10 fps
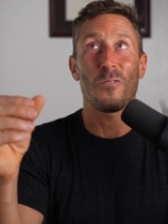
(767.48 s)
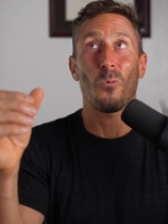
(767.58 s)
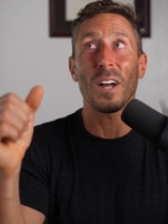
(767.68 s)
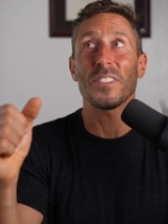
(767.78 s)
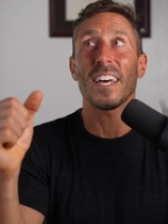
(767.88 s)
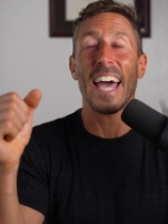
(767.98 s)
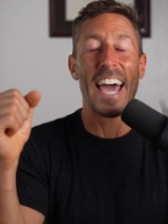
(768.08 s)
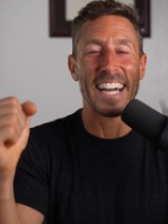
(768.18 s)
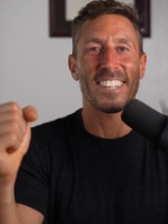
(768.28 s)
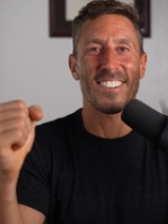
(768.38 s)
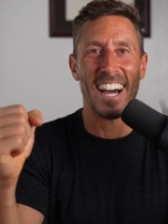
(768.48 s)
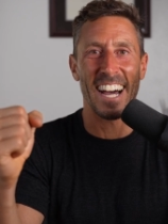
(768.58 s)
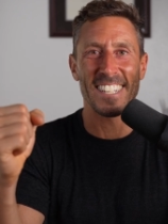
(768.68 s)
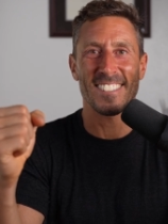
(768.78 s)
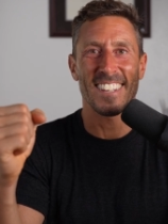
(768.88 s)
What the heck, you
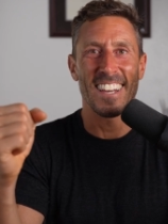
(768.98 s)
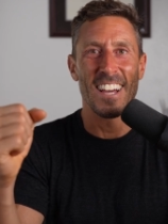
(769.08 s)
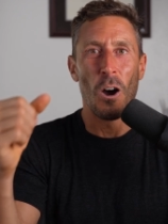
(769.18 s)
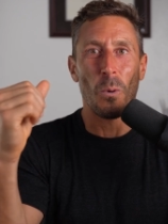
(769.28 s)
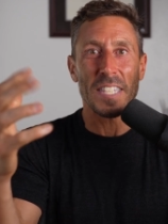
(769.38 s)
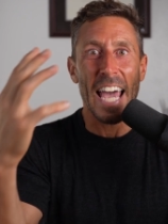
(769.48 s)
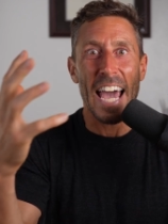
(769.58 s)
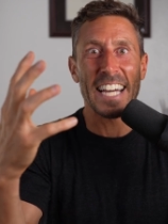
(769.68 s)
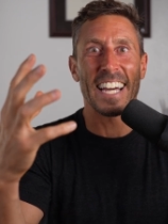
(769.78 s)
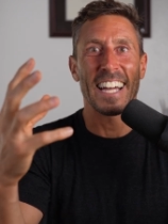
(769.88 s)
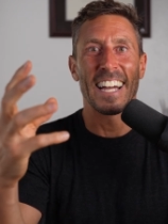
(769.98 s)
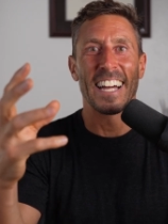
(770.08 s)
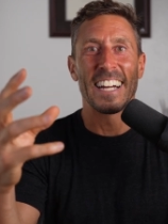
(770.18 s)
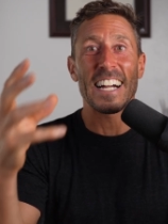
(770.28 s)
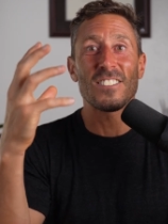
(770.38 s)
guys? What the heck?
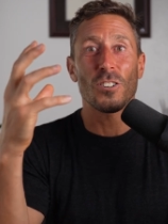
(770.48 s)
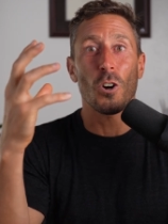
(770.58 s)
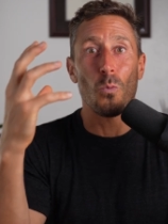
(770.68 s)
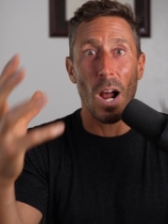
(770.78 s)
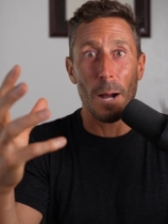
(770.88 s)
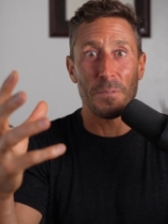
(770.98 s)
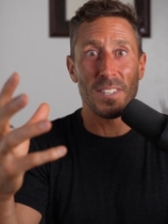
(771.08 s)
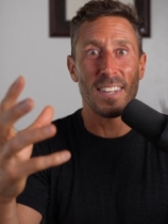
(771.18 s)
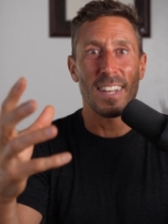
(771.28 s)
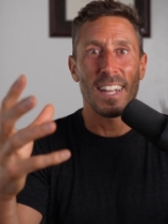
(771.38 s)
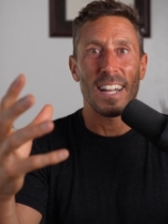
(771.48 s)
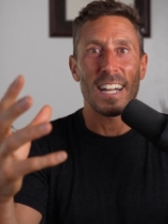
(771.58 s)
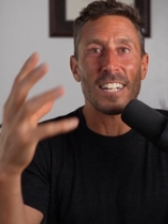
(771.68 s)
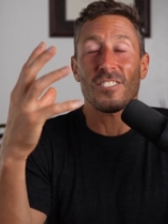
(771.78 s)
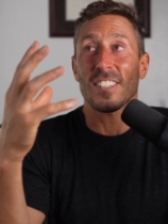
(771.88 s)
It's corrupt.
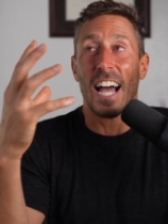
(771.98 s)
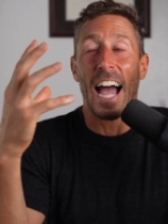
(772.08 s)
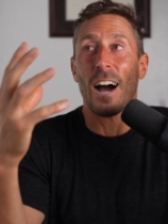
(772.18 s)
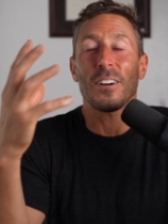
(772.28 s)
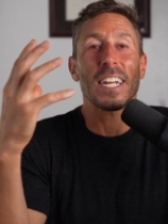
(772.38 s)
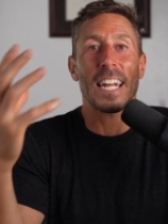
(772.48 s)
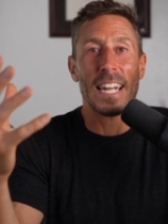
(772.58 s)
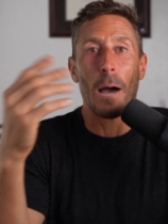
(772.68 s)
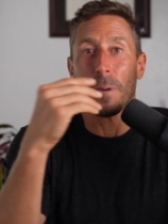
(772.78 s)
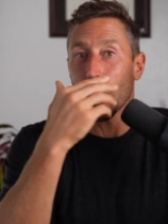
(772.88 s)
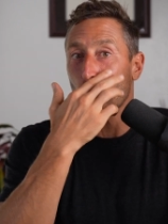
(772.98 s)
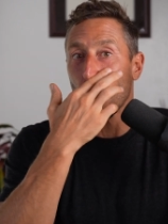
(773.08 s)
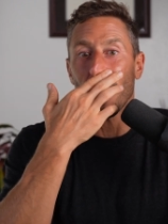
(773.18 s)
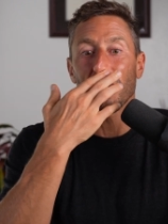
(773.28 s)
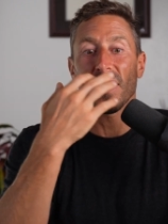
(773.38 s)
It just, how can it not be
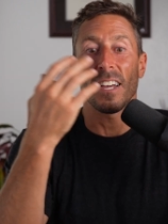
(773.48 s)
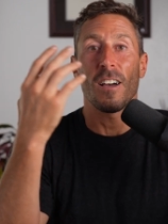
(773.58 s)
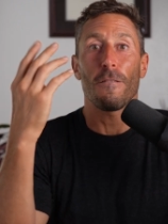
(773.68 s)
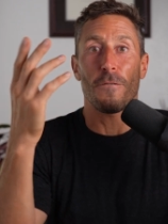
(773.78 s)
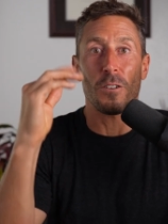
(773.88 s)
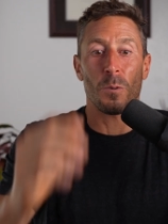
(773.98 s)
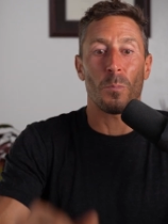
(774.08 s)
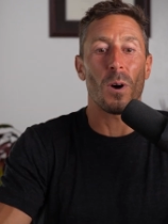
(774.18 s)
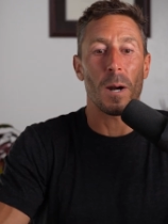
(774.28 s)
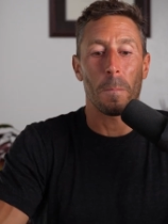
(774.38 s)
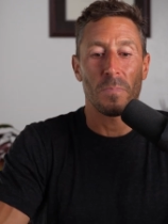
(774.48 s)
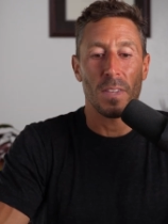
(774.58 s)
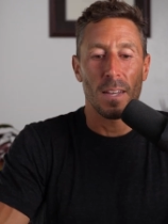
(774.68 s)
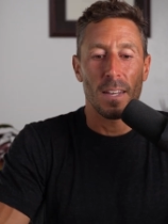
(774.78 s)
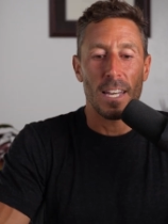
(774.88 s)
corrupt? Furthermore,
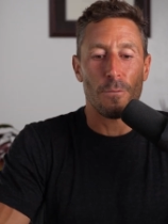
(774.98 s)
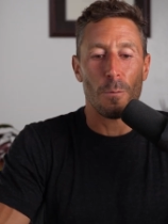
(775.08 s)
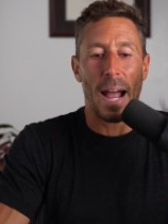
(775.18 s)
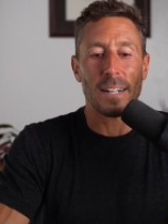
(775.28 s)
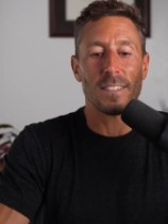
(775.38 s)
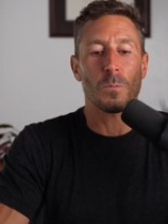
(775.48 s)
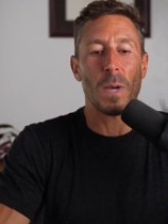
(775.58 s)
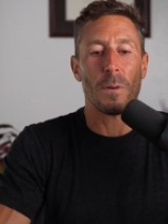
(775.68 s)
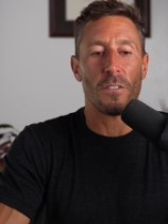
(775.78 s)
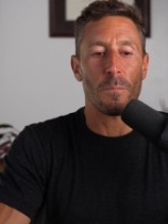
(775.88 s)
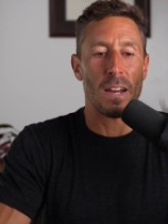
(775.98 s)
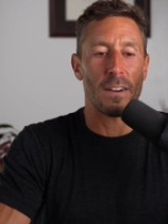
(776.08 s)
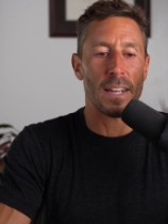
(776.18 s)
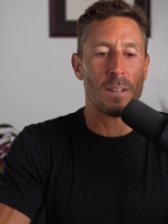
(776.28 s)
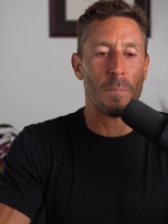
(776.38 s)
if we're back to this paper from
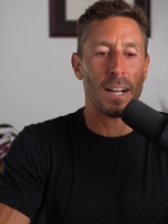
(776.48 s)
Maryanne